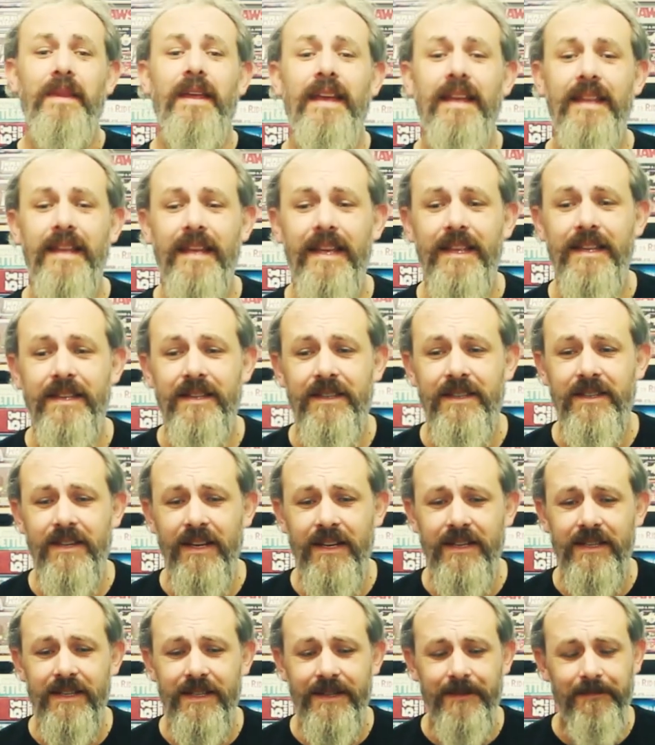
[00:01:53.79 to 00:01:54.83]
It is
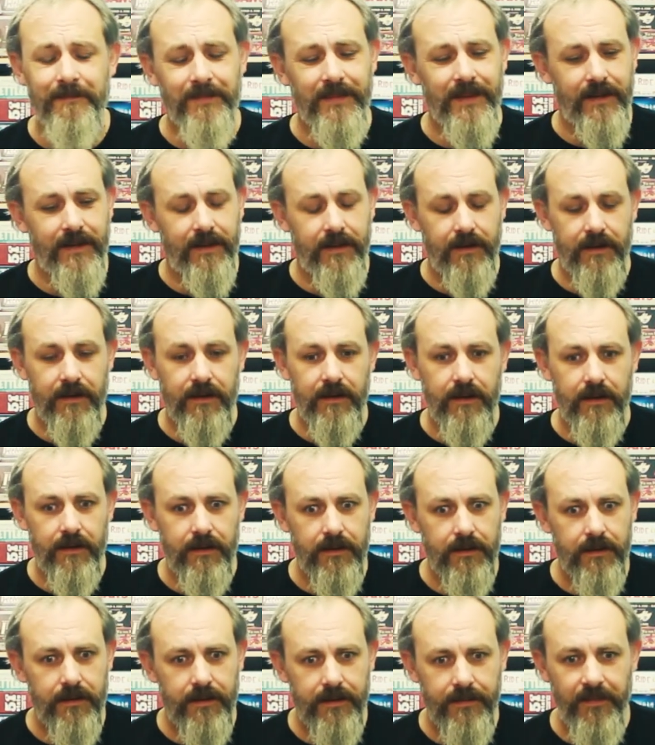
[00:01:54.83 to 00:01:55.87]
just
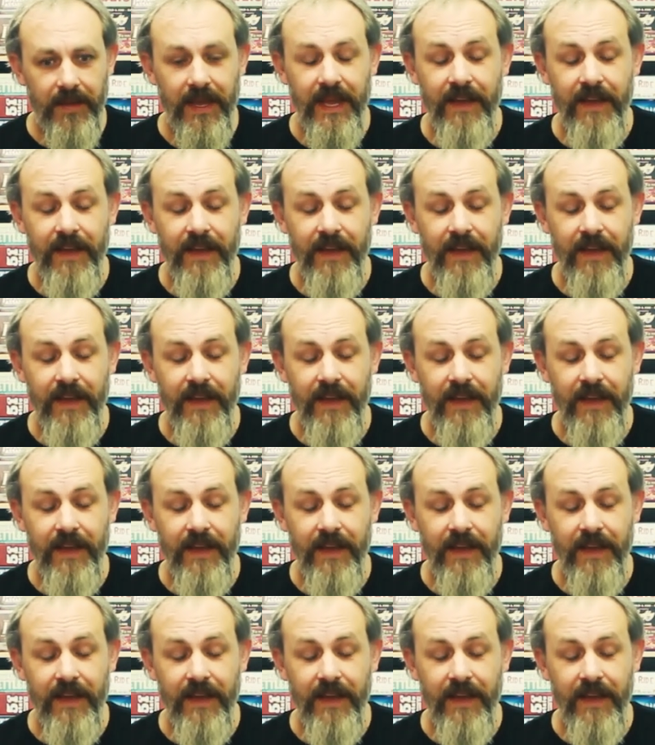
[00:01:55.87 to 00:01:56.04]
uh,